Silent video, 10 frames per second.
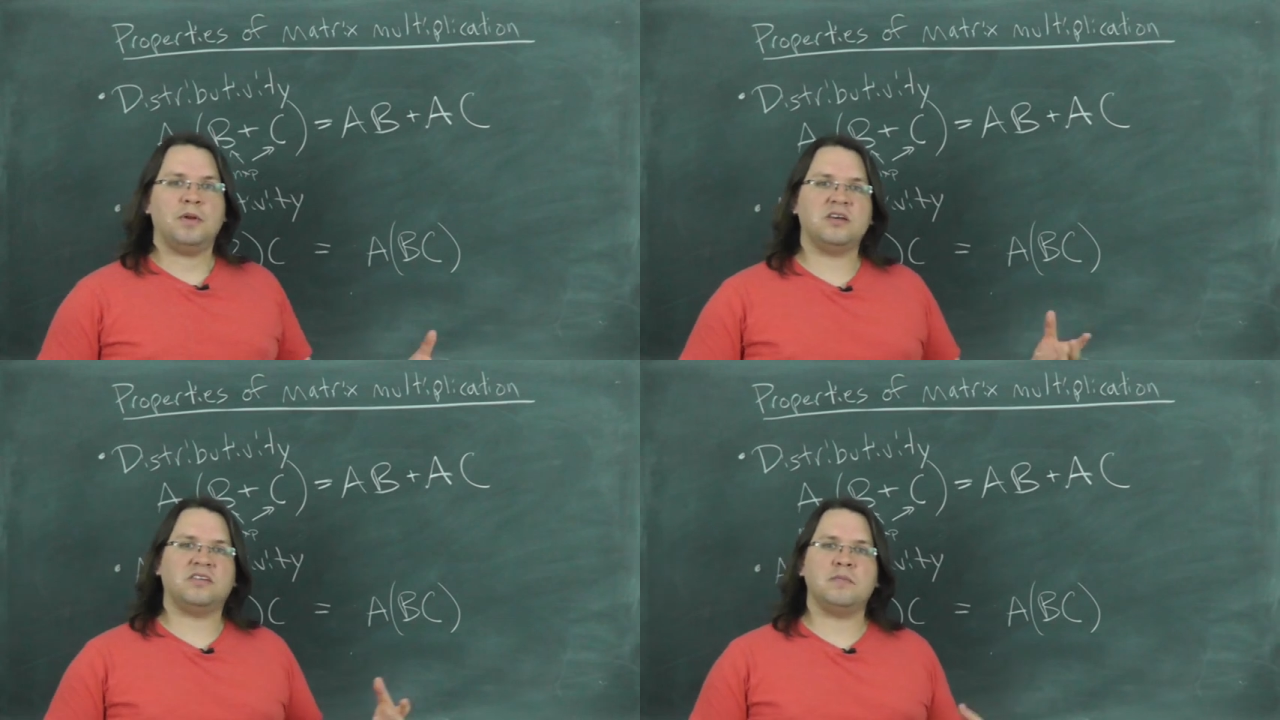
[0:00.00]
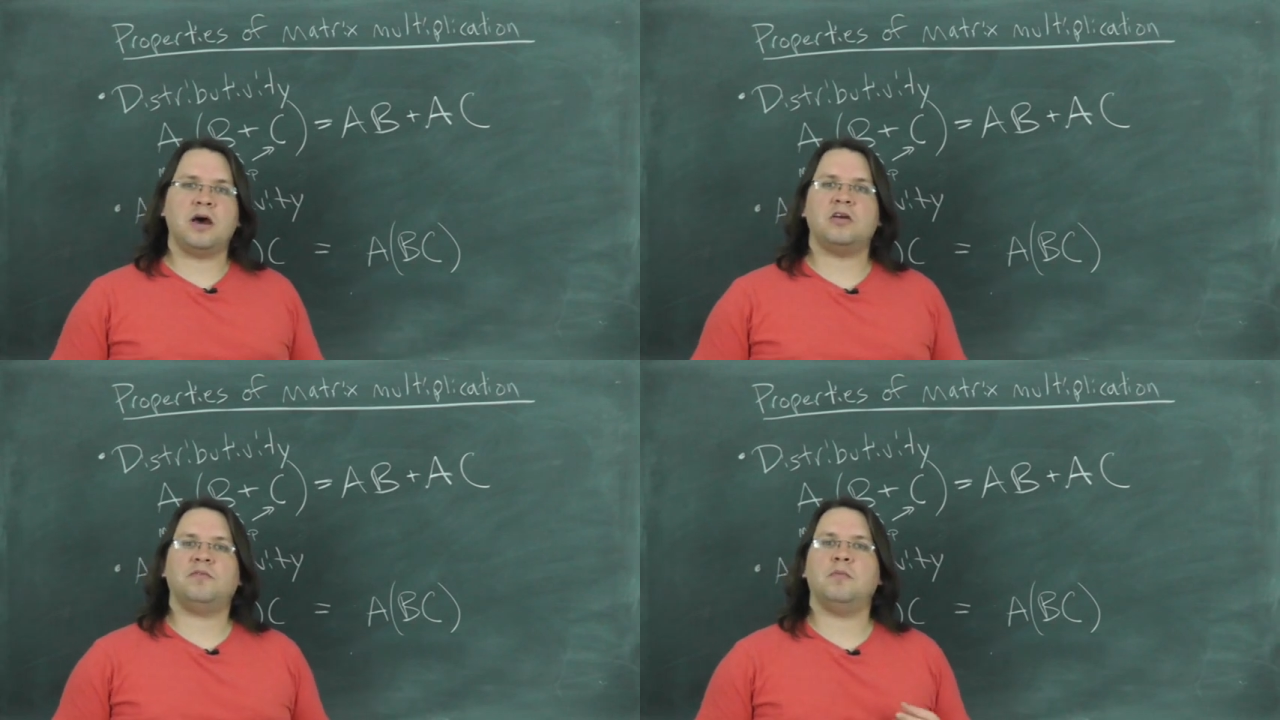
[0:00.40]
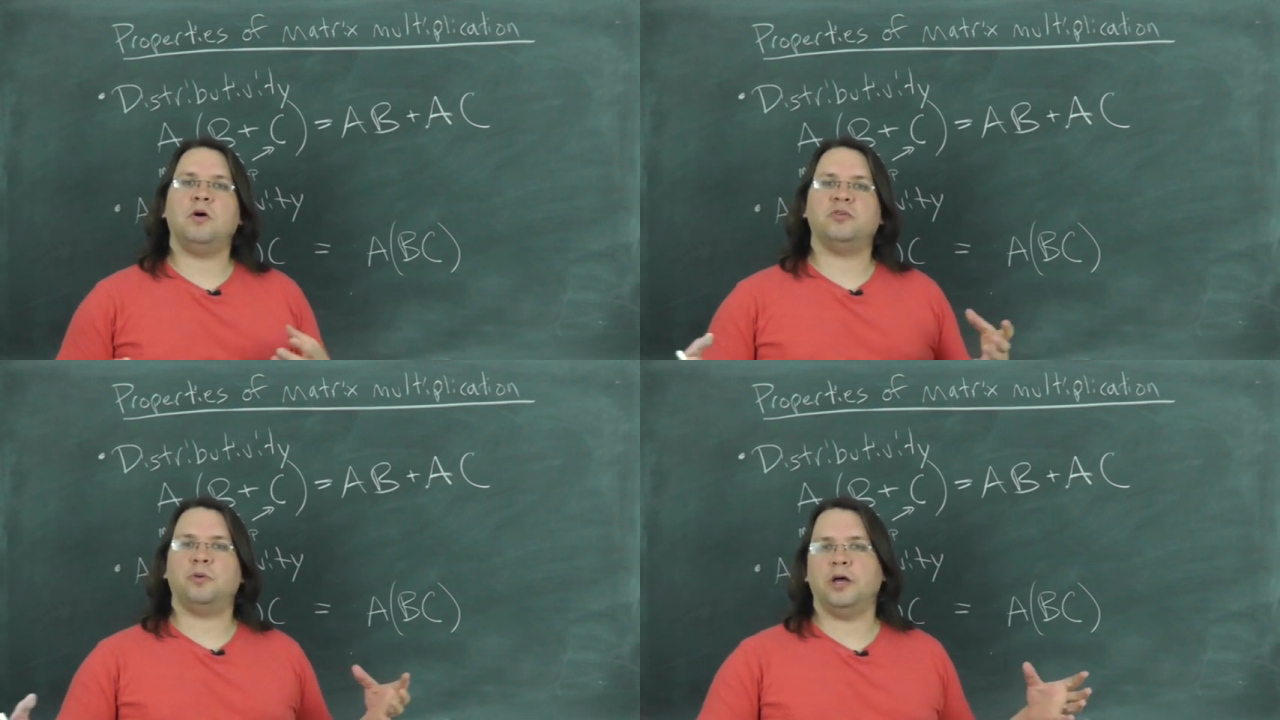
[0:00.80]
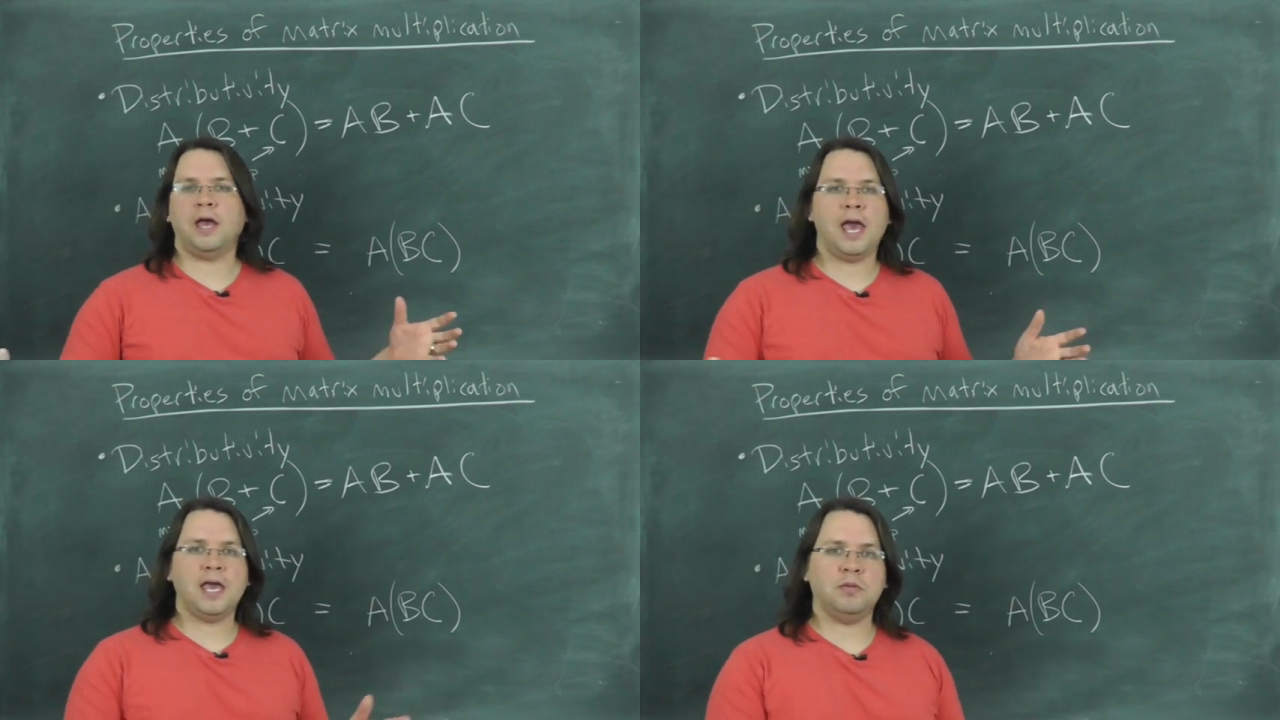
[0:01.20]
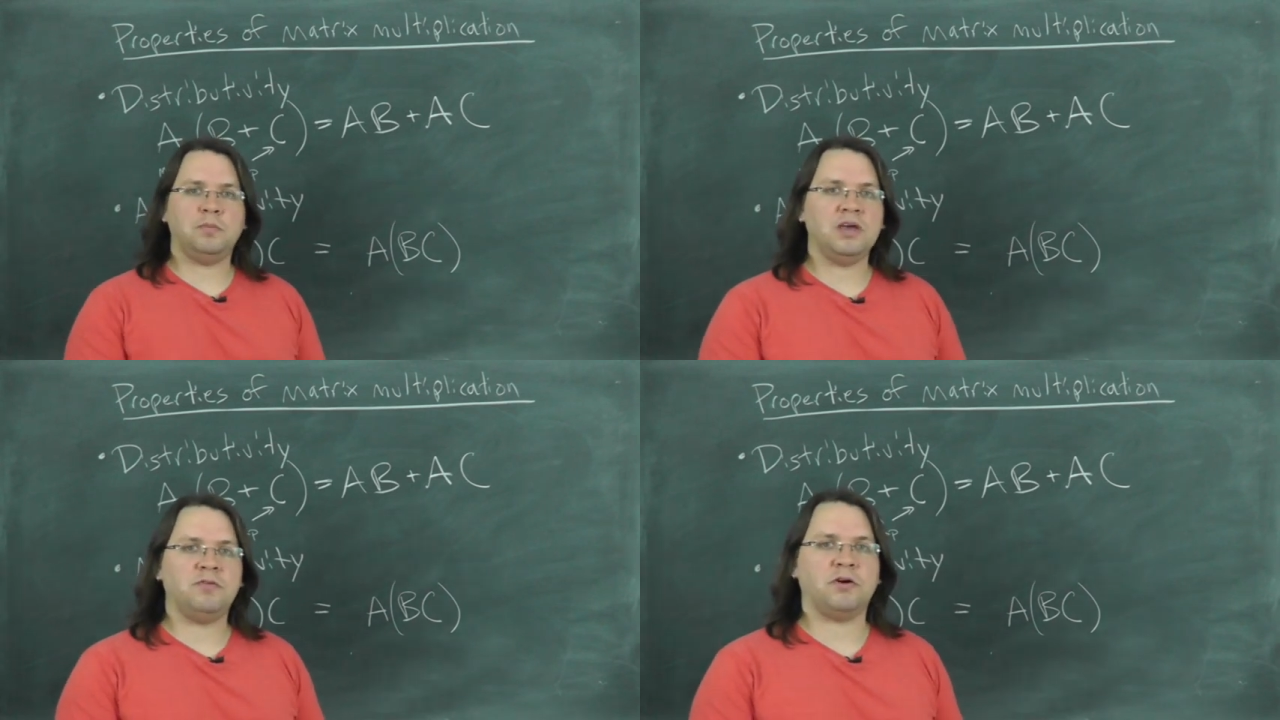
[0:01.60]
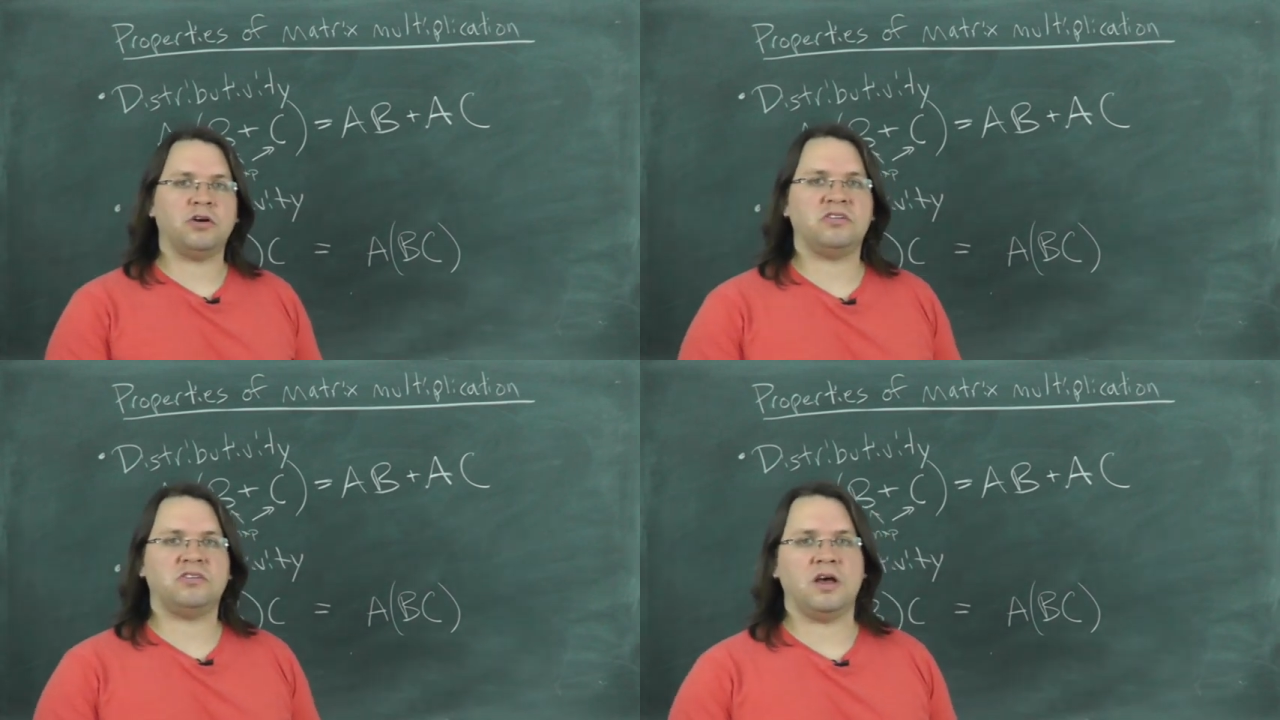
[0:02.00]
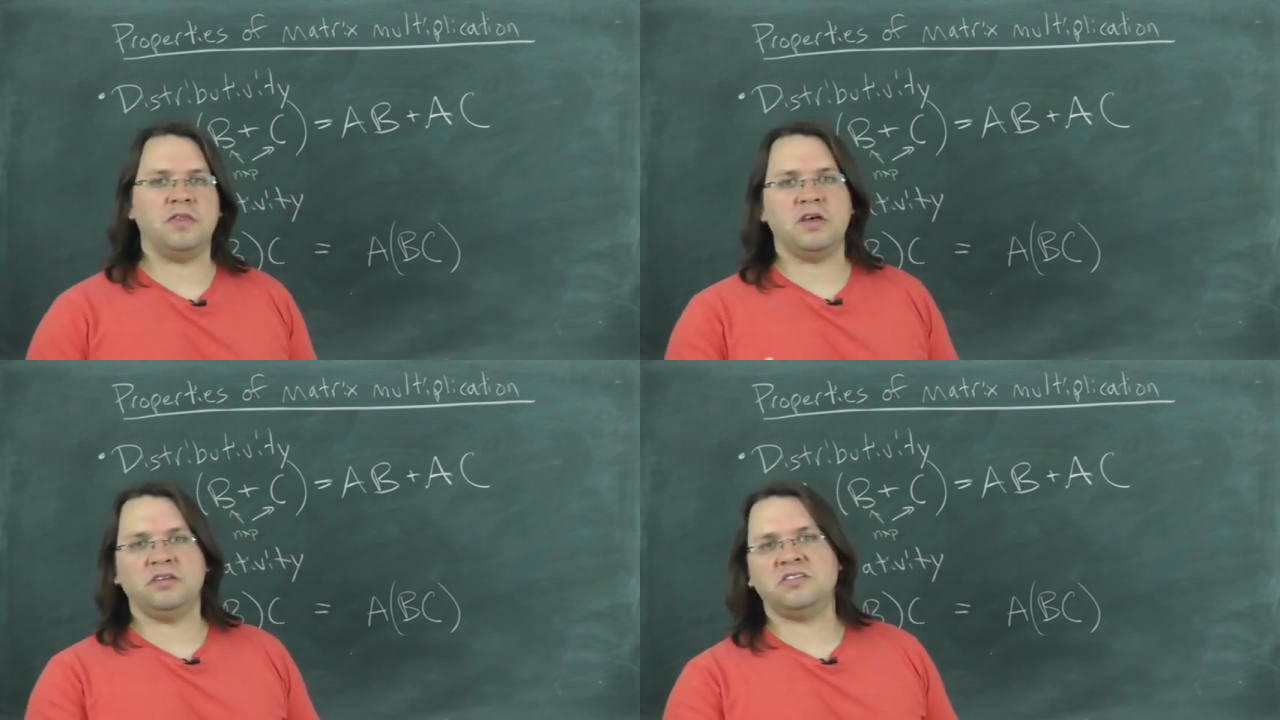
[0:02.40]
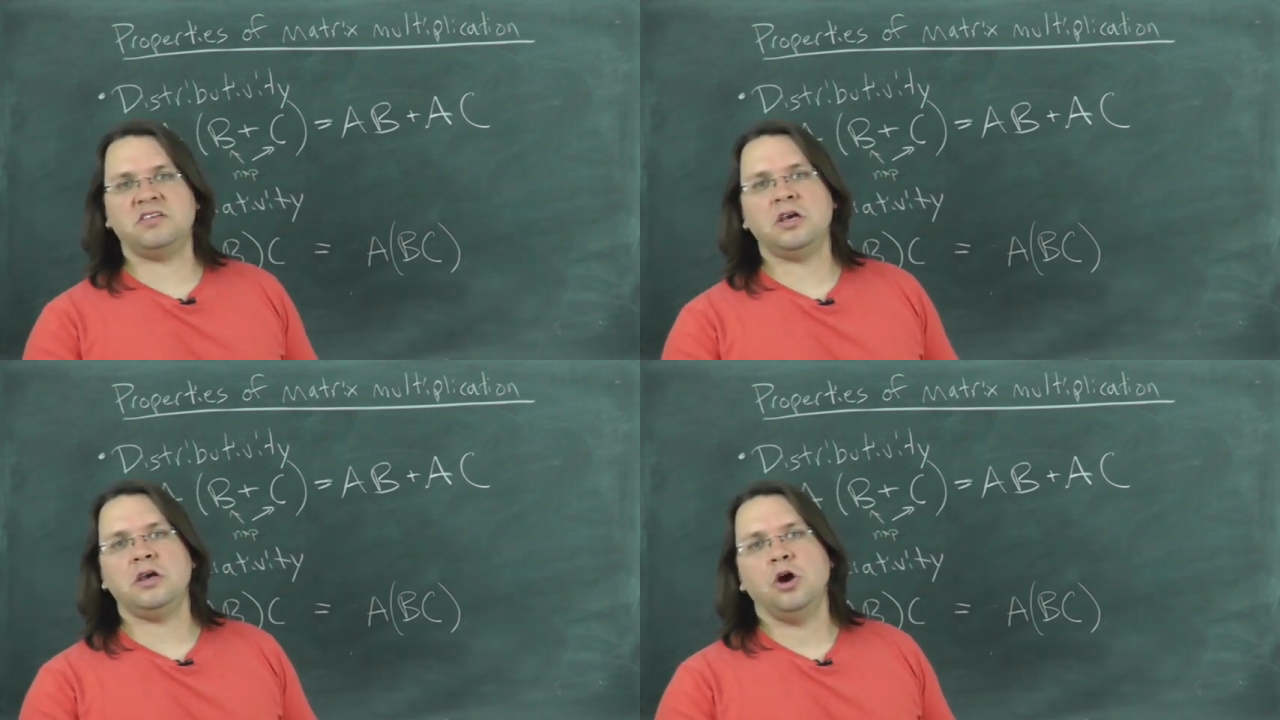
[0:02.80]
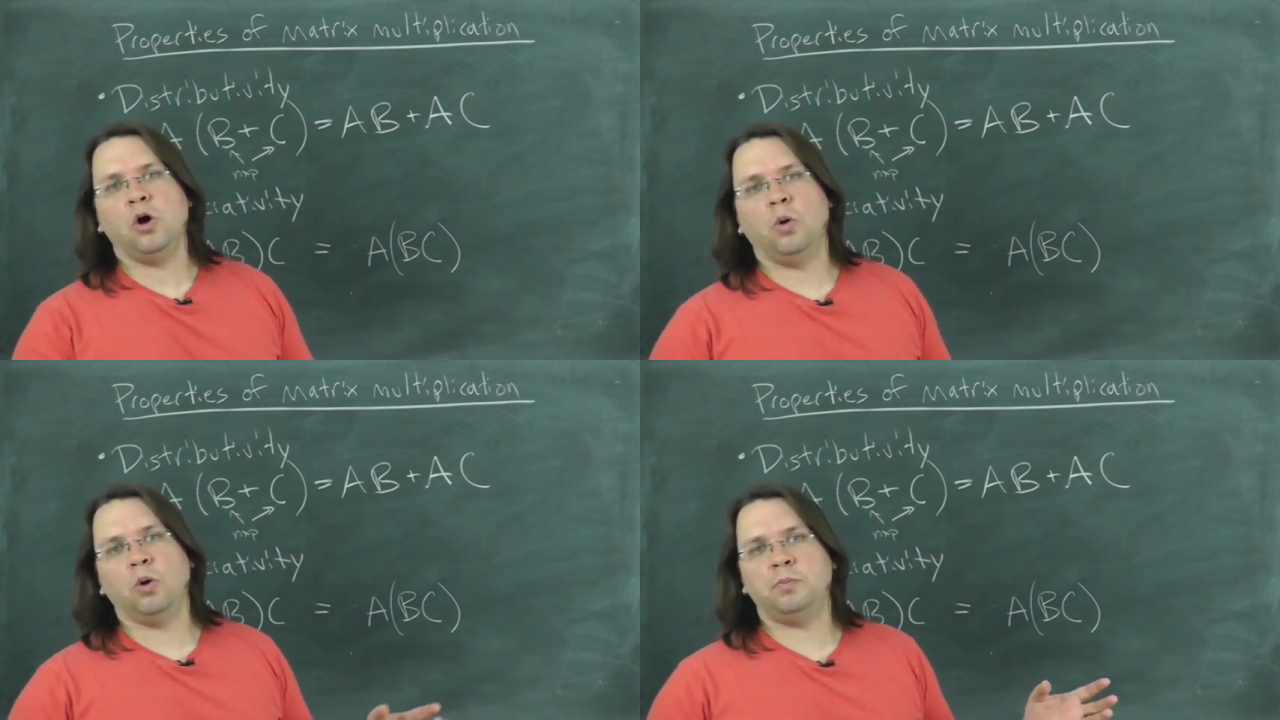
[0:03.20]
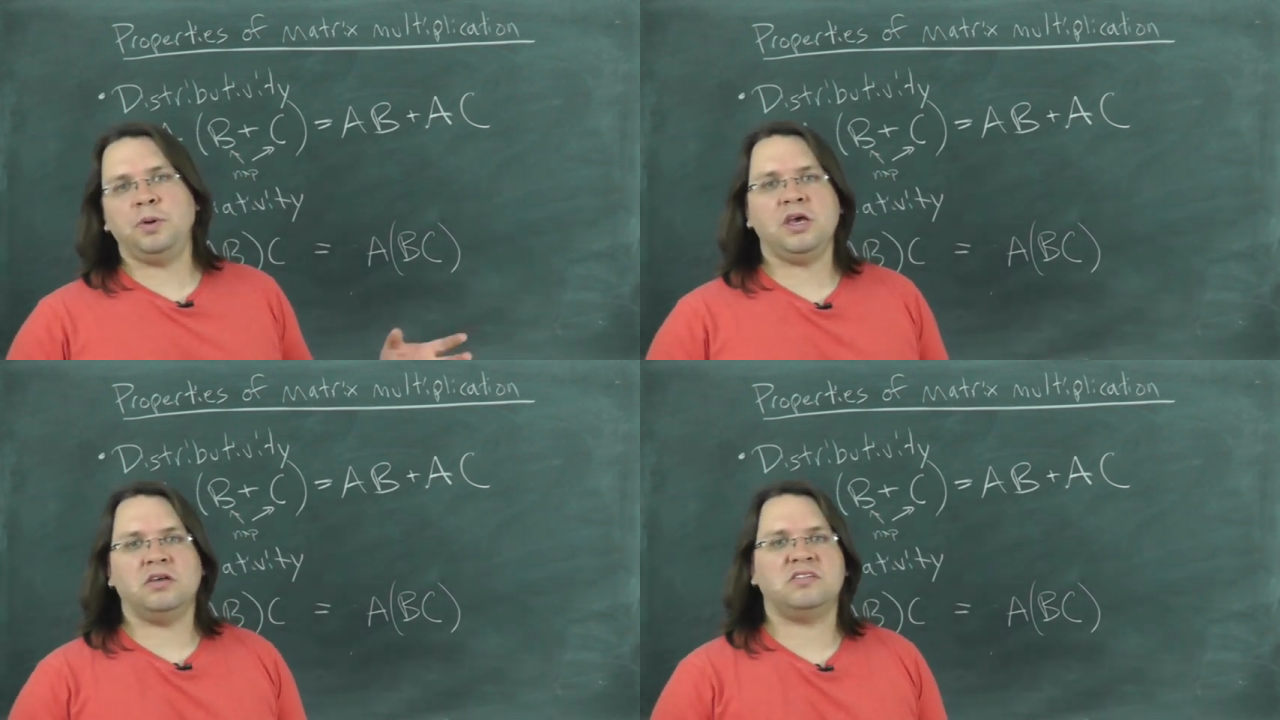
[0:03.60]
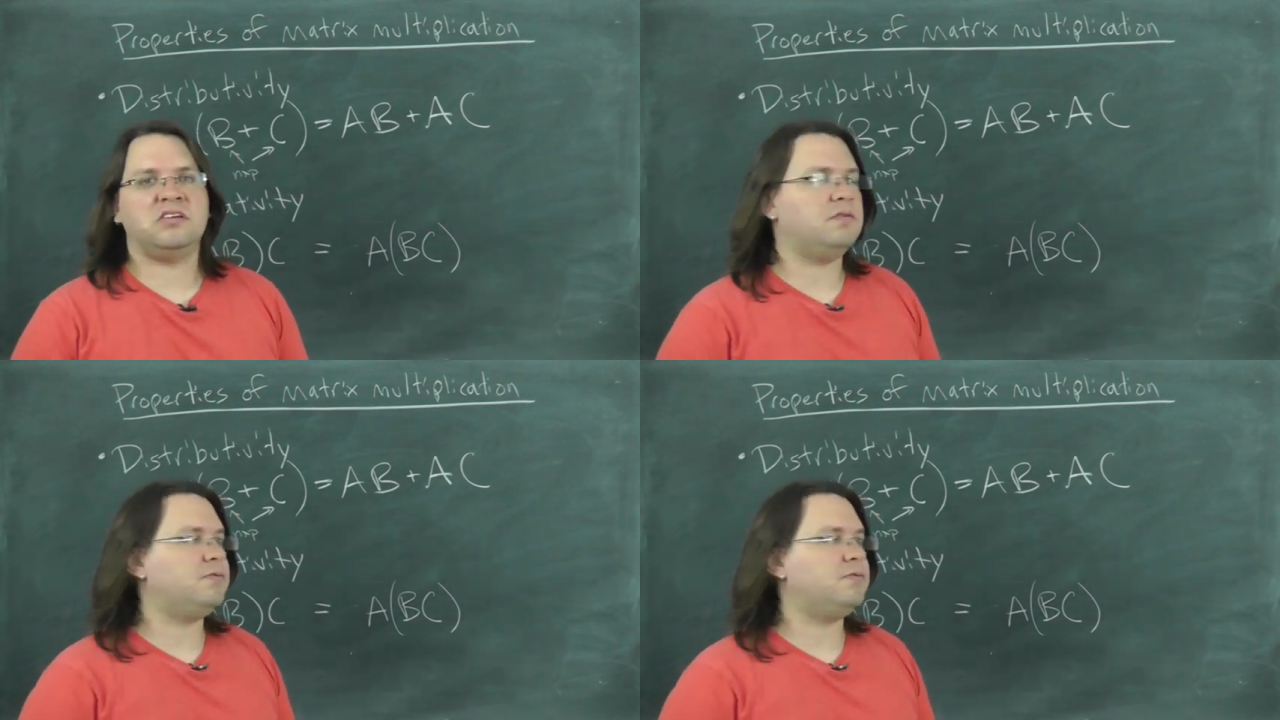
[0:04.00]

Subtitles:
But it doesn't matter if I multiplied A and B first and then C, or B and C